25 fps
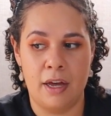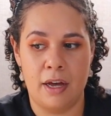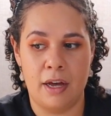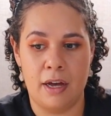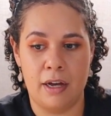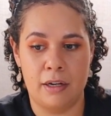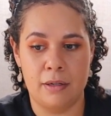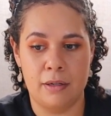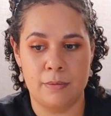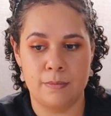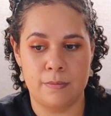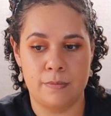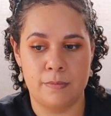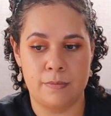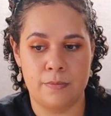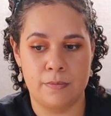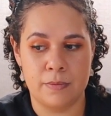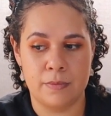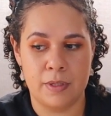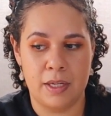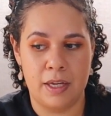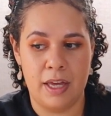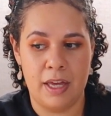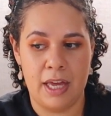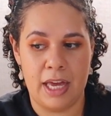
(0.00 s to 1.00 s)
And
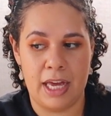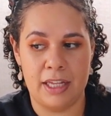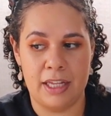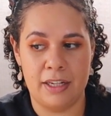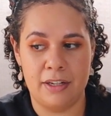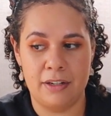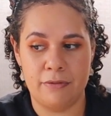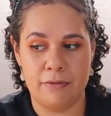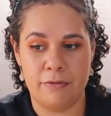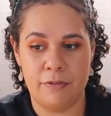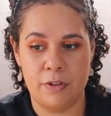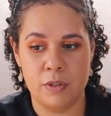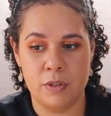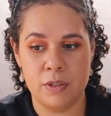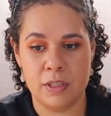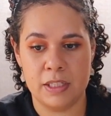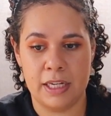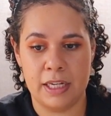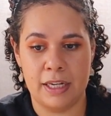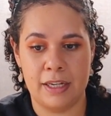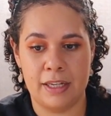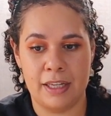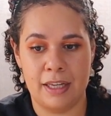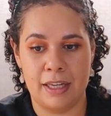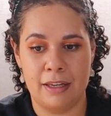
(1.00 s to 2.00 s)
it feels
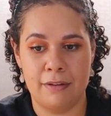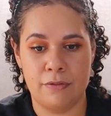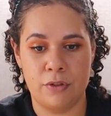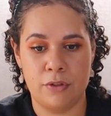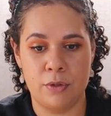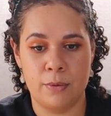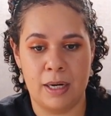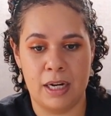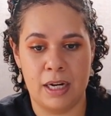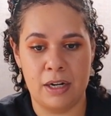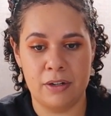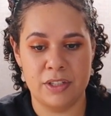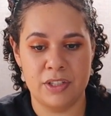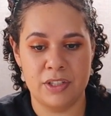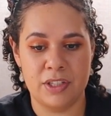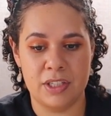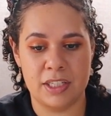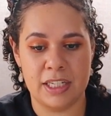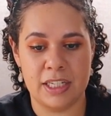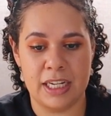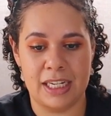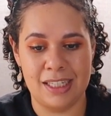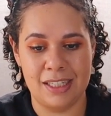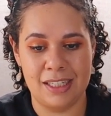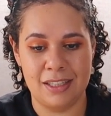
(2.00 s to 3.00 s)
like if you are
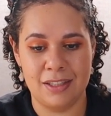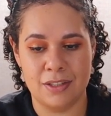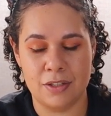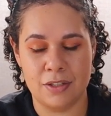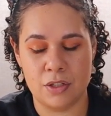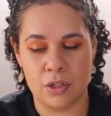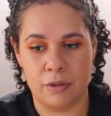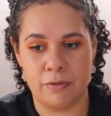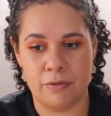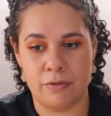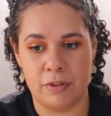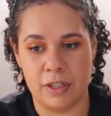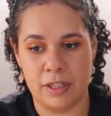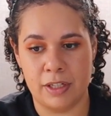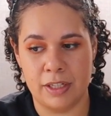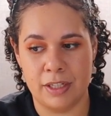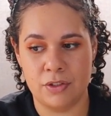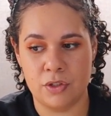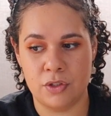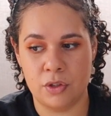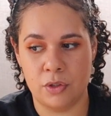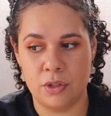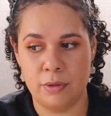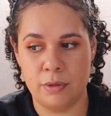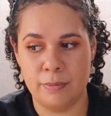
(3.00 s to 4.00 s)
entertaining this offer,
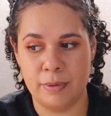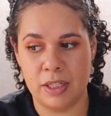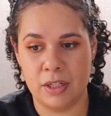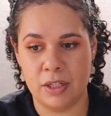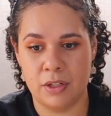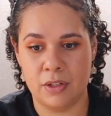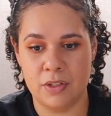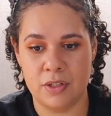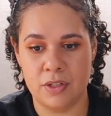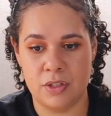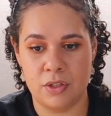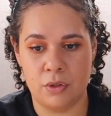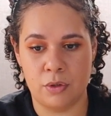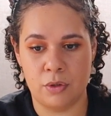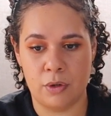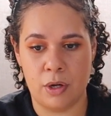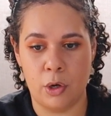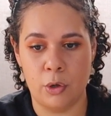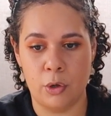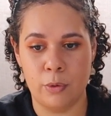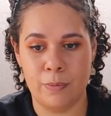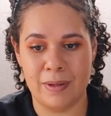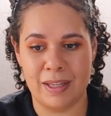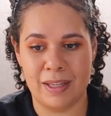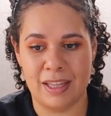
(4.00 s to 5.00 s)
it's only because you're
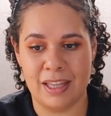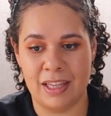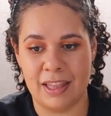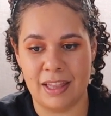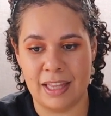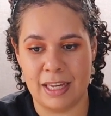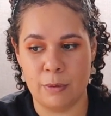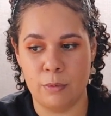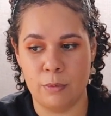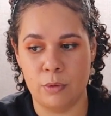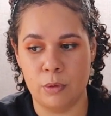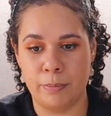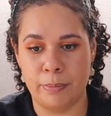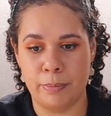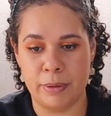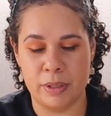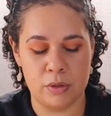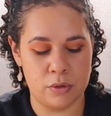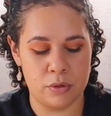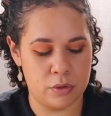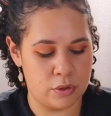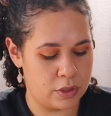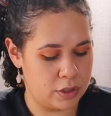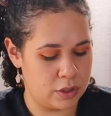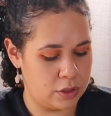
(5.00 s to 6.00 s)
hoping that they will
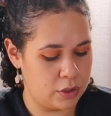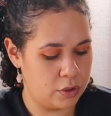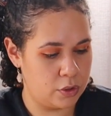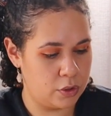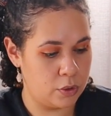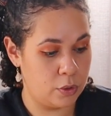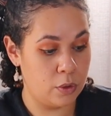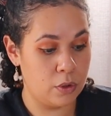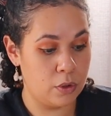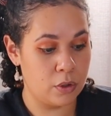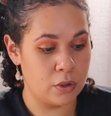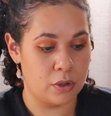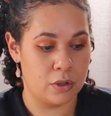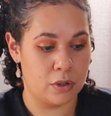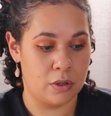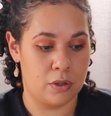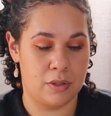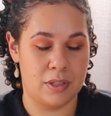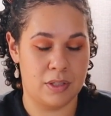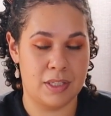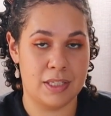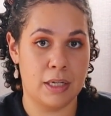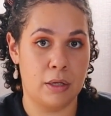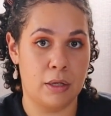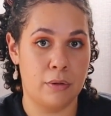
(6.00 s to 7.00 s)
build your
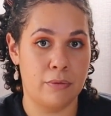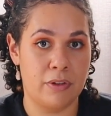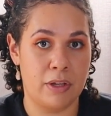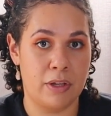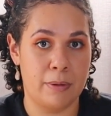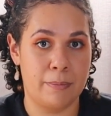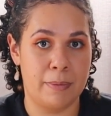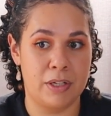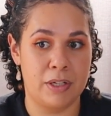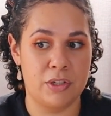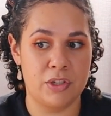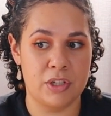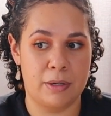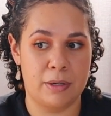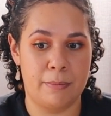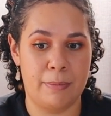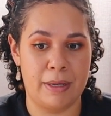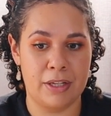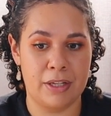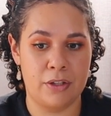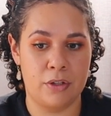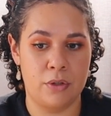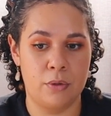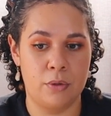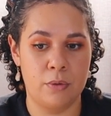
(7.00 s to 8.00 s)
self-image and
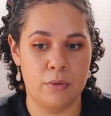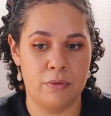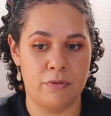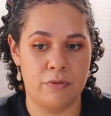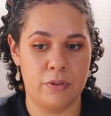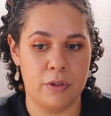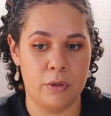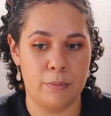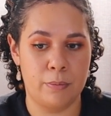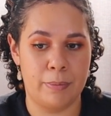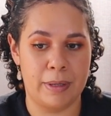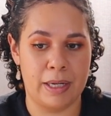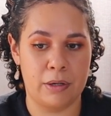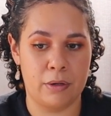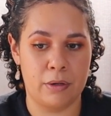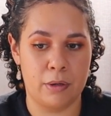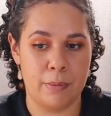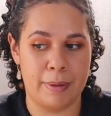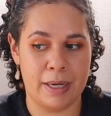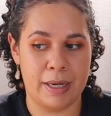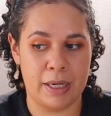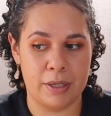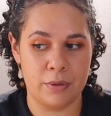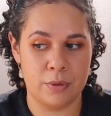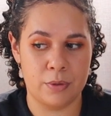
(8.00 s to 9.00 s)
make you feel better
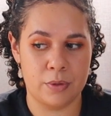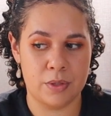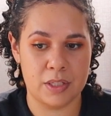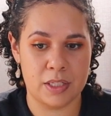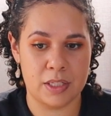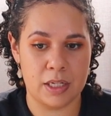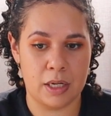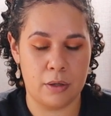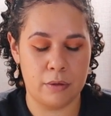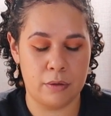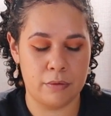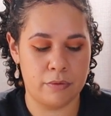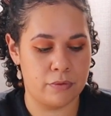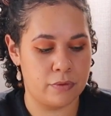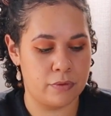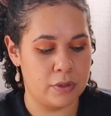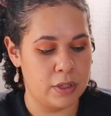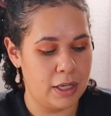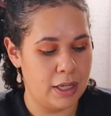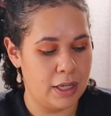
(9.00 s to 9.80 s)
about yourself.